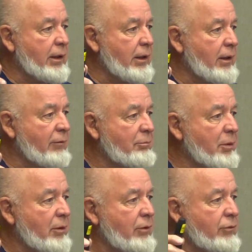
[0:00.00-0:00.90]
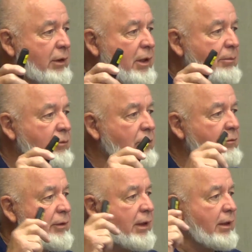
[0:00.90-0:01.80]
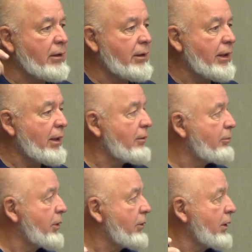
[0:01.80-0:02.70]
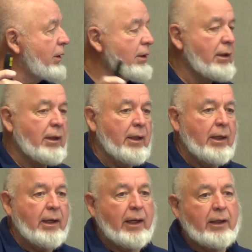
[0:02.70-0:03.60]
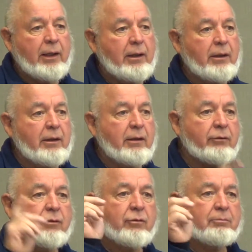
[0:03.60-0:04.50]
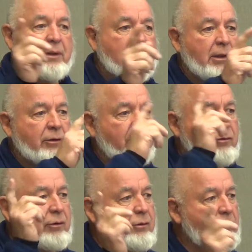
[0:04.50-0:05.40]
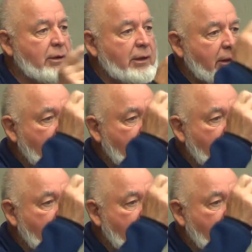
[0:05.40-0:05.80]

of birds that comes over that building, and then they'll just begin to circle, and then